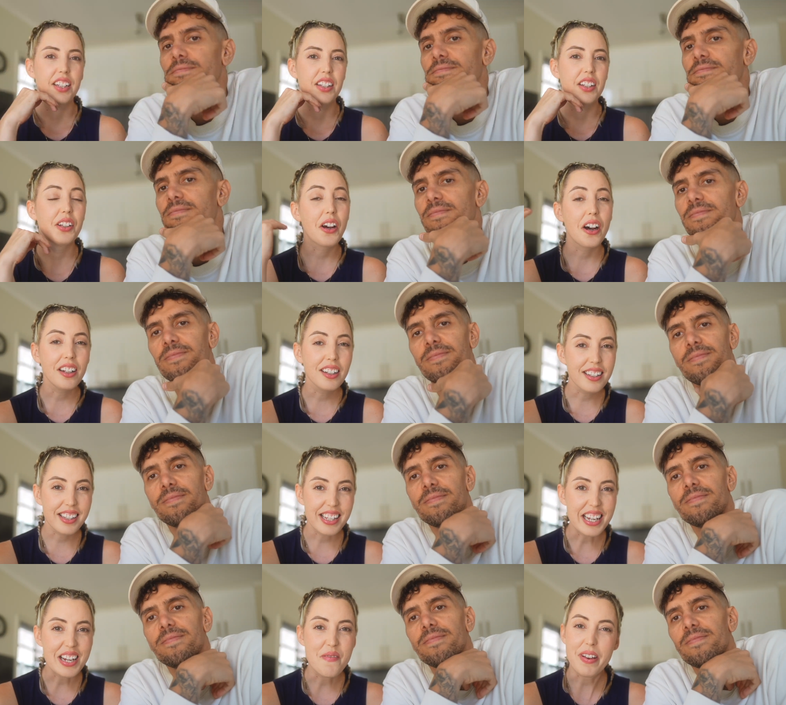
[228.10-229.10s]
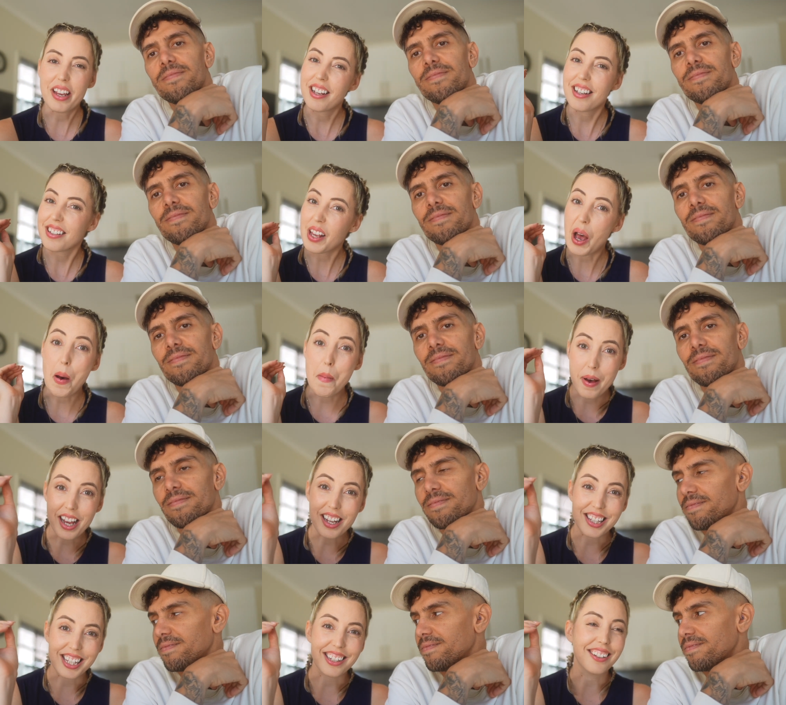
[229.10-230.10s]
Speaker 1: The Colosseum is
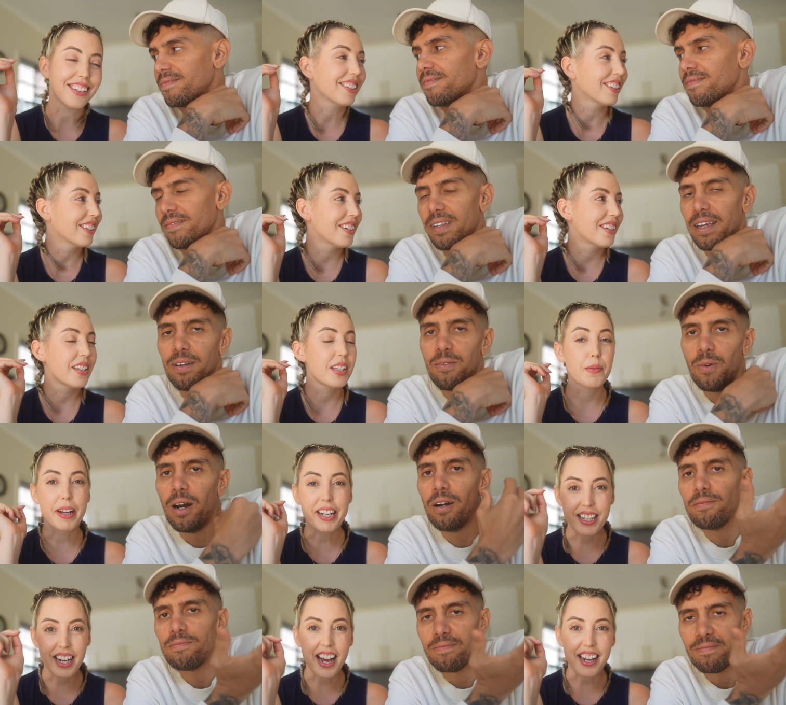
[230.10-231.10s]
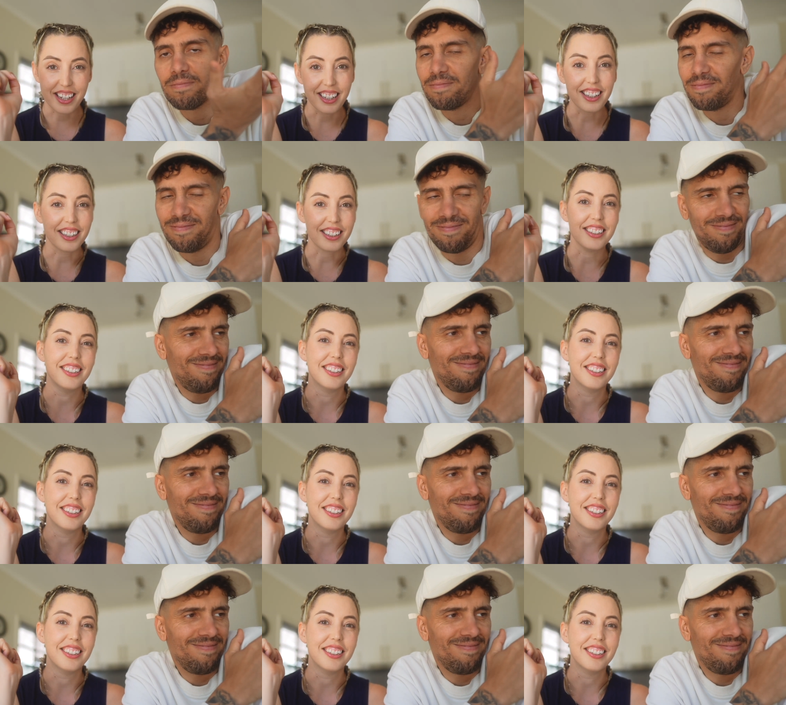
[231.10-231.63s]
amazing. It's spectacular.